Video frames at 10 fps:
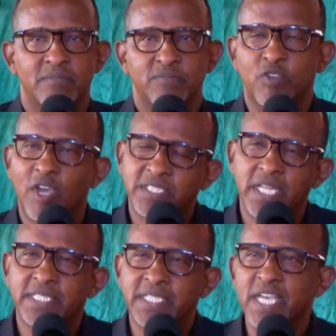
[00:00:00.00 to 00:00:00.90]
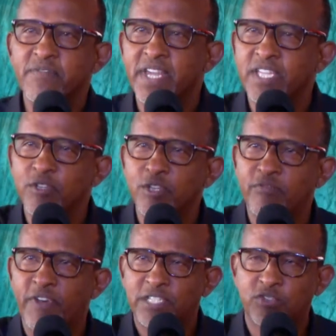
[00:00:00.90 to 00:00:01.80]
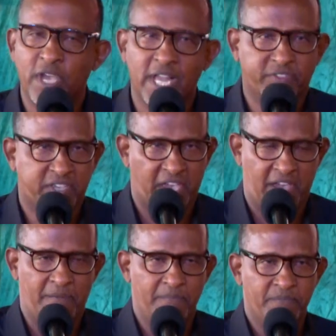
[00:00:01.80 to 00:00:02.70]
So, Your Excellency, even universal health care,